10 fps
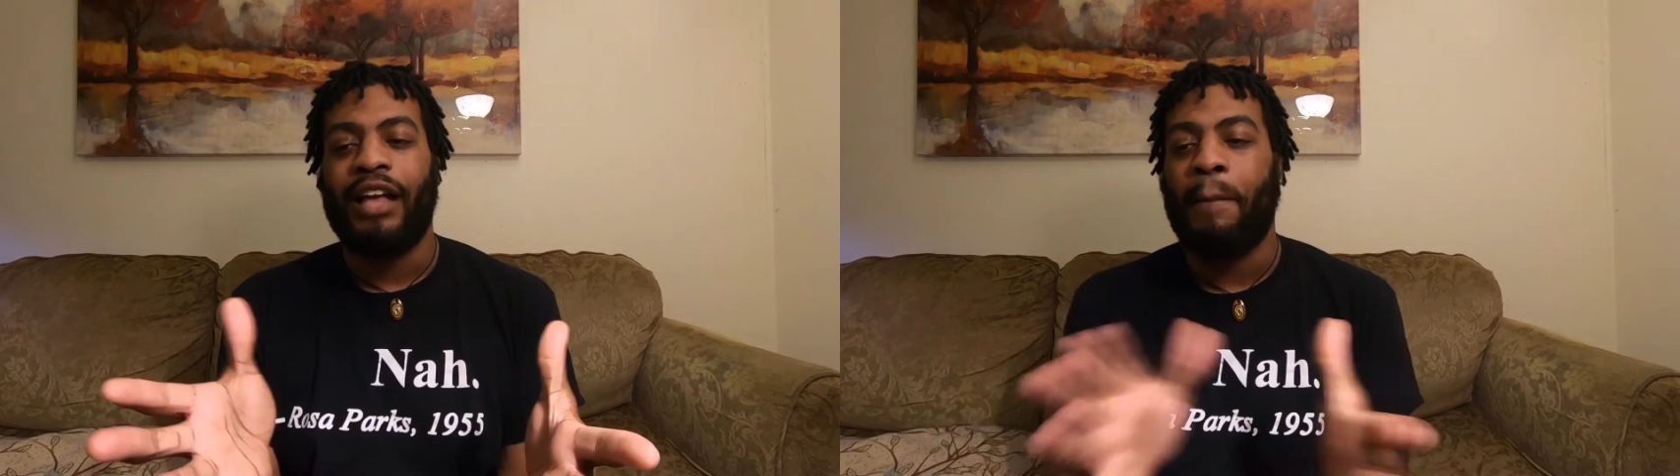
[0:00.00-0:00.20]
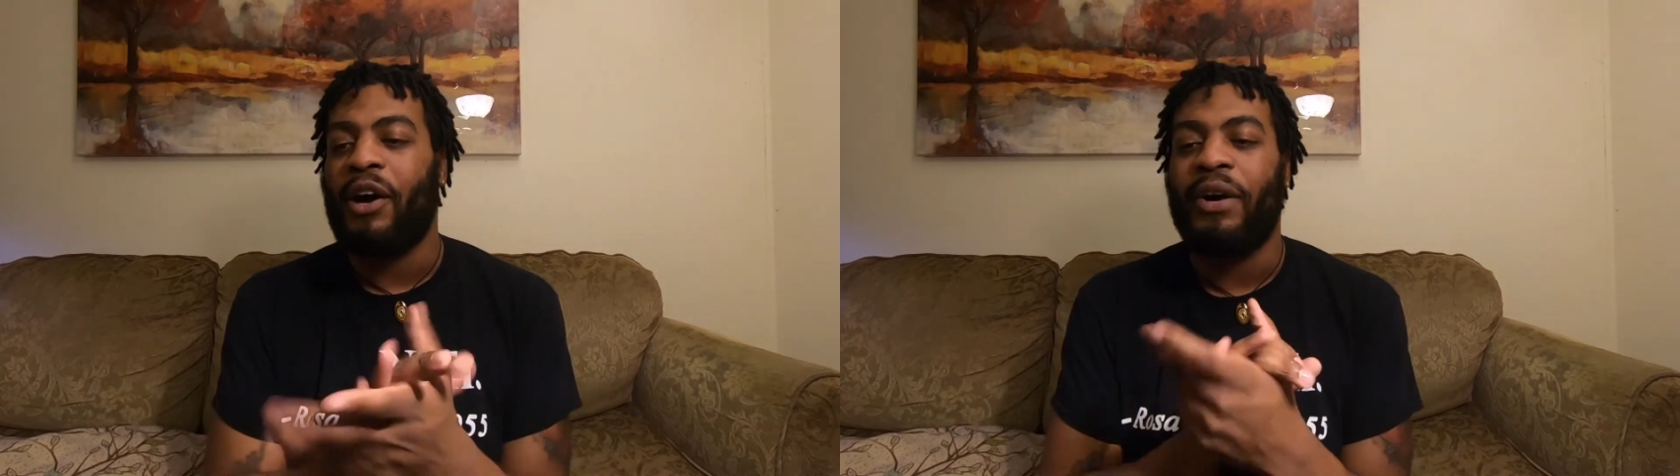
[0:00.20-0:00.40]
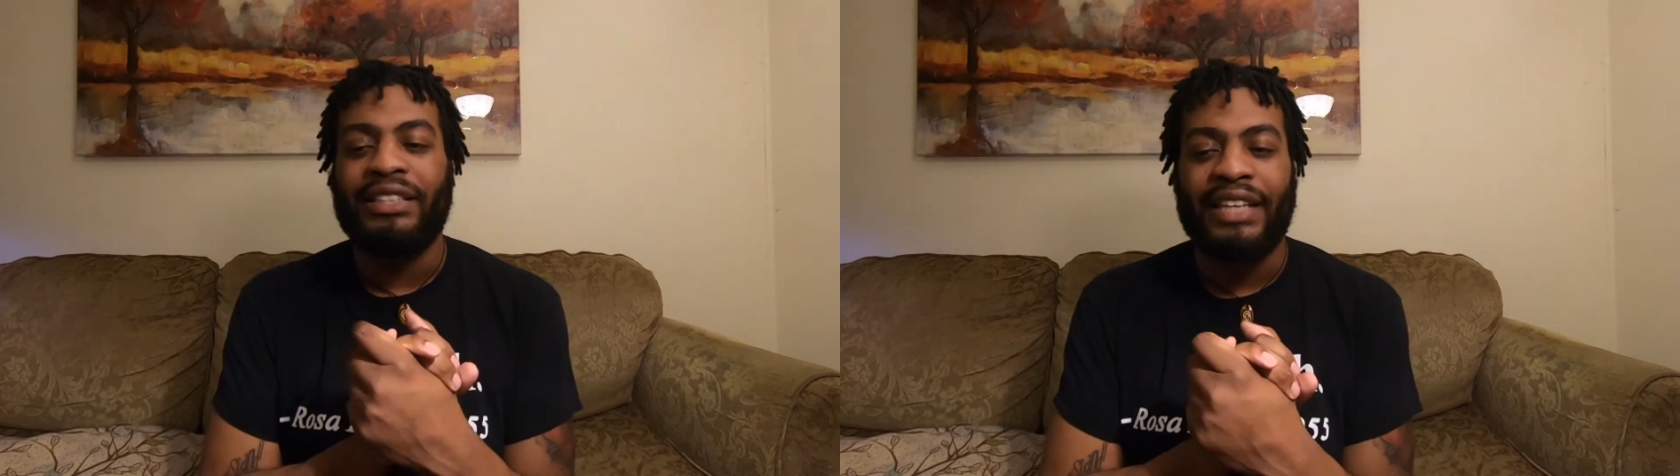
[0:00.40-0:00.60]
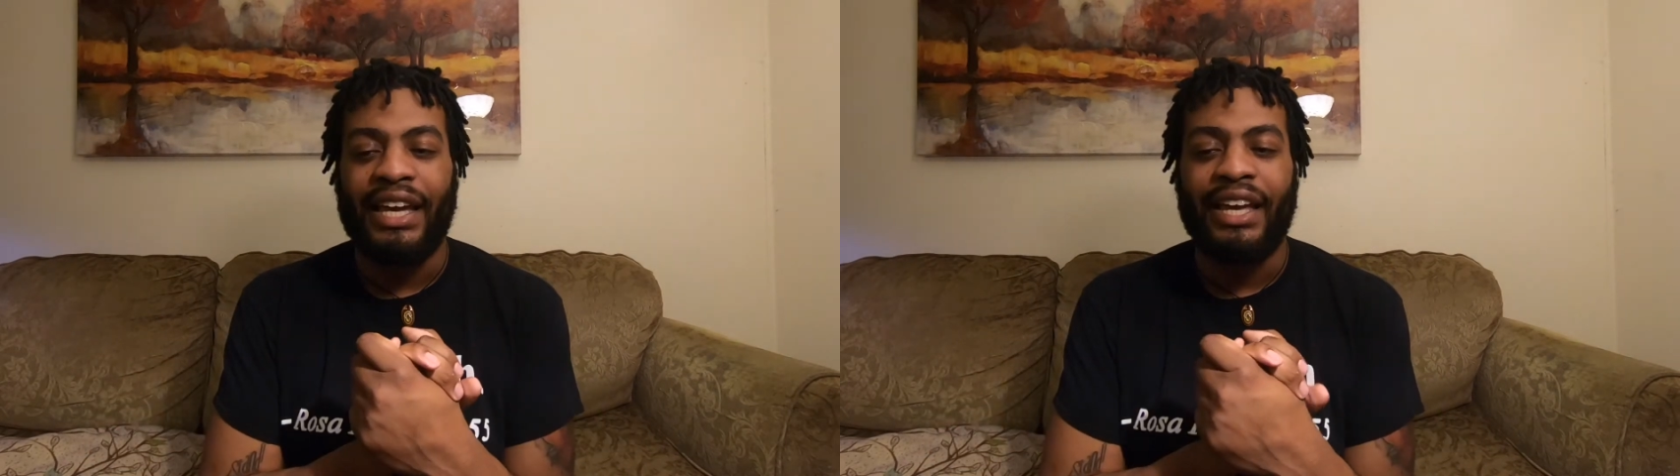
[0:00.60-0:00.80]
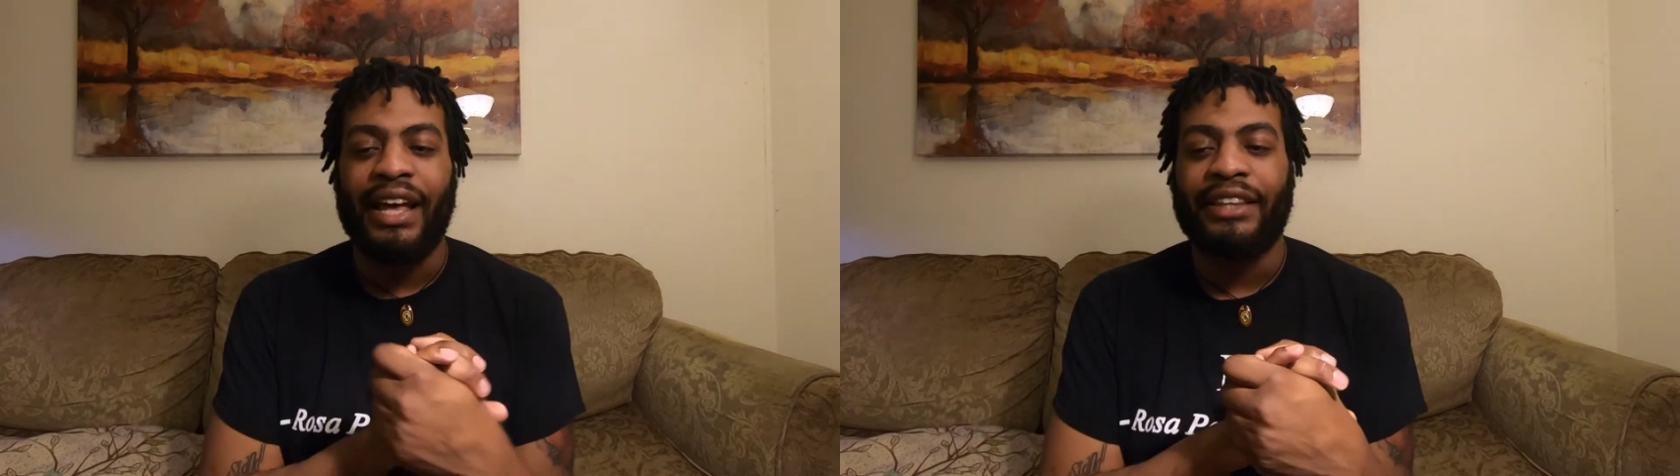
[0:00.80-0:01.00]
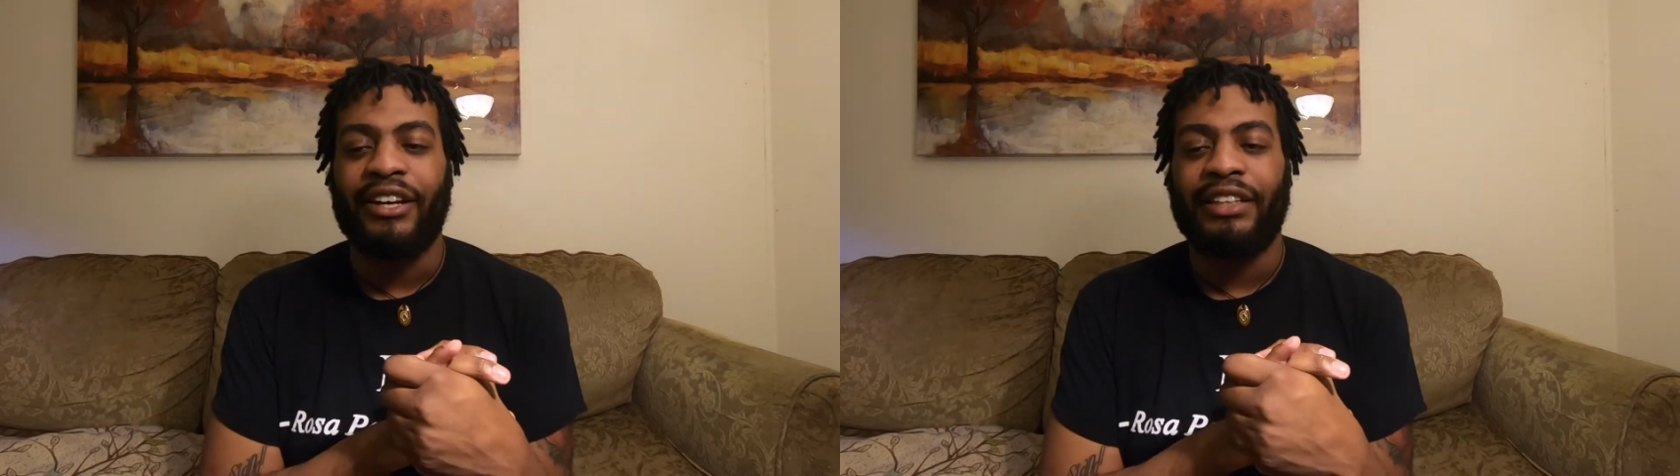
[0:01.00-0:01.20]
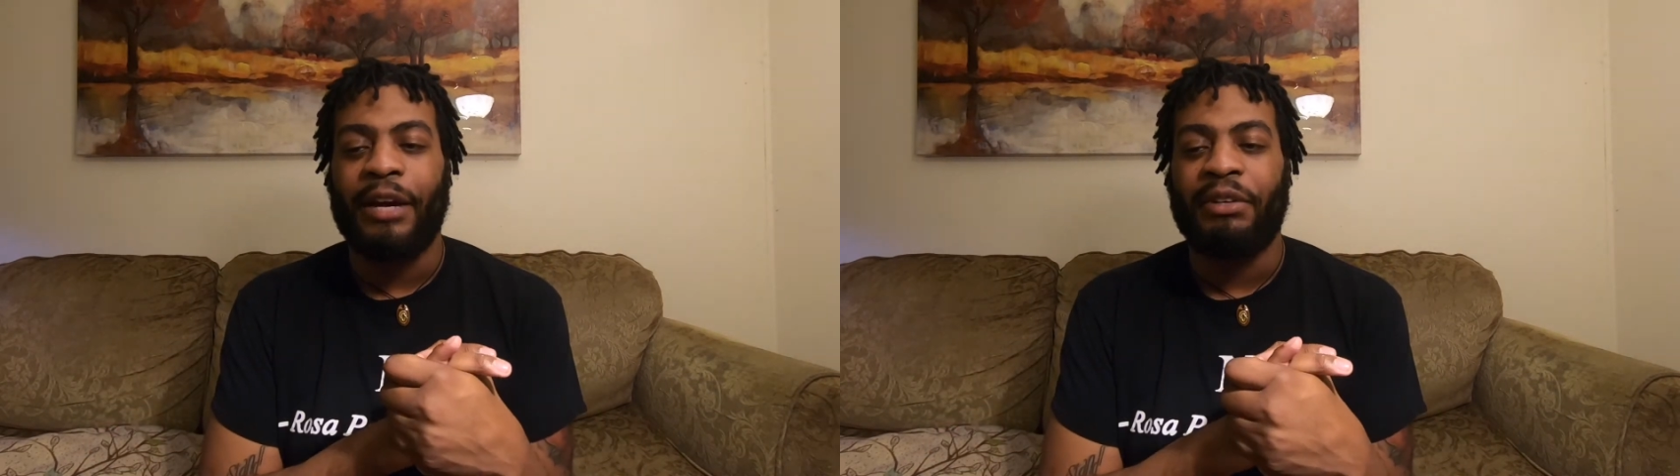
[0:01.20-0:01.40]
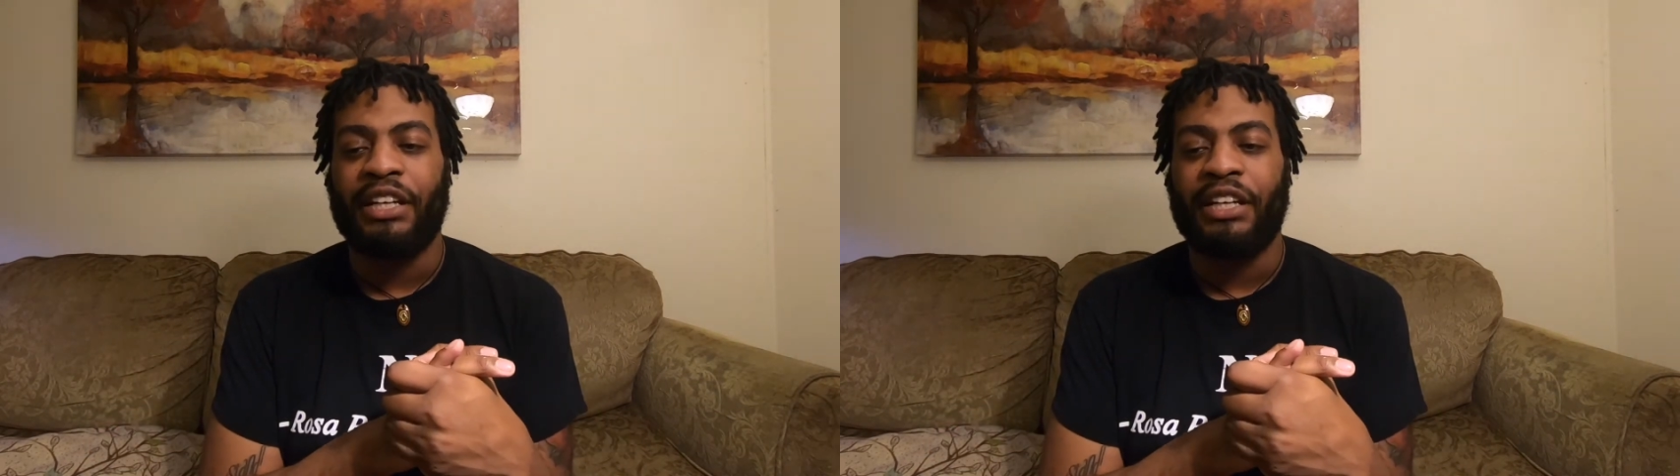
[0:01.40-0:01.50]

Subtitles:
I'm gonna go ahead and say it, I thought they were